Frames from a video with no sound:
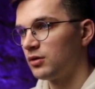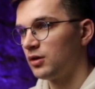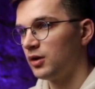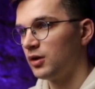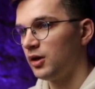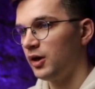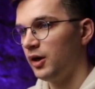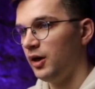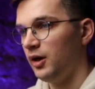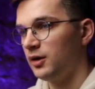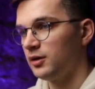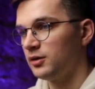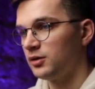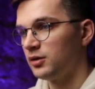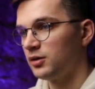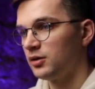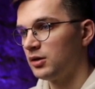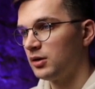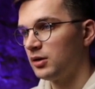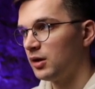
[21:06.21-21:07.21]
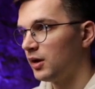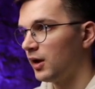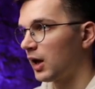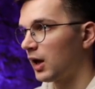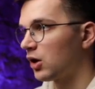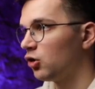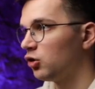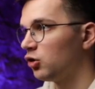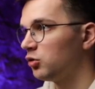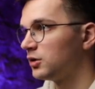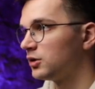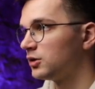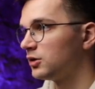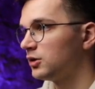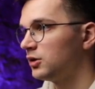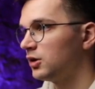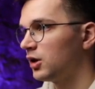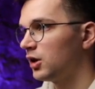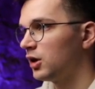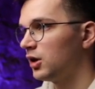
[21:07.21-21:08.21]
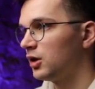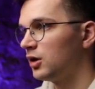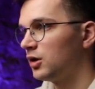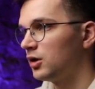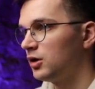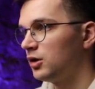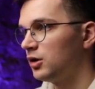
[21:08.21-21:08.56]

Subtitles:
add a comment here,